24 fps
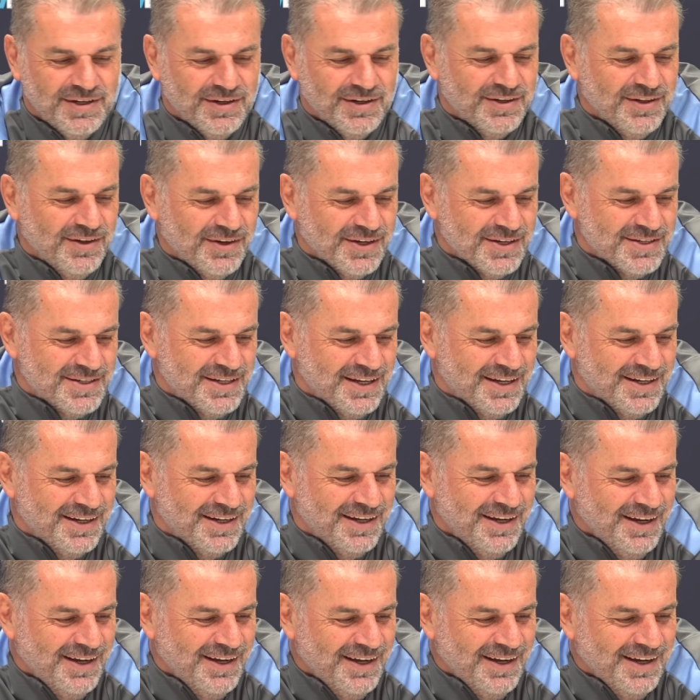Like I
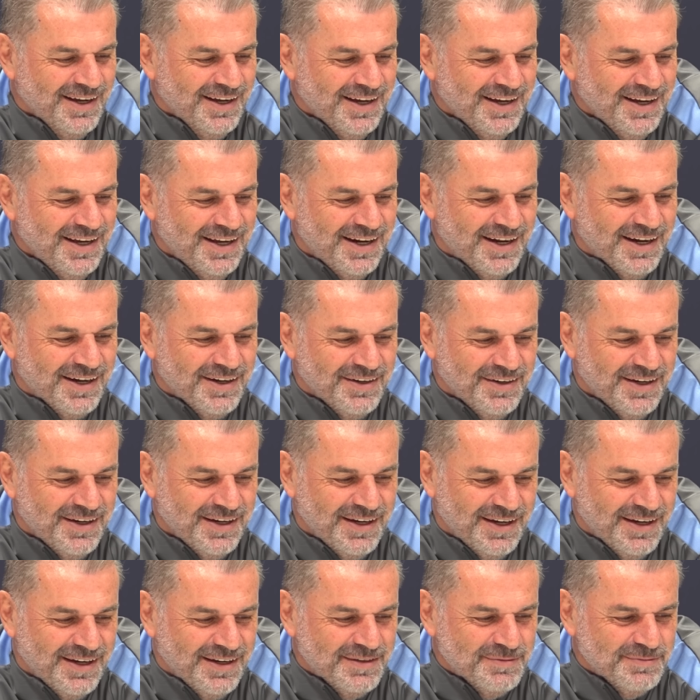said, you
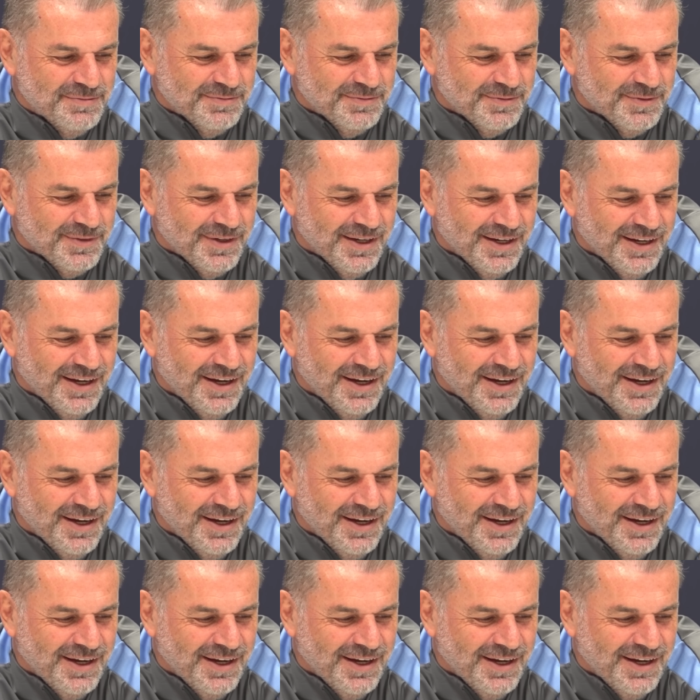know,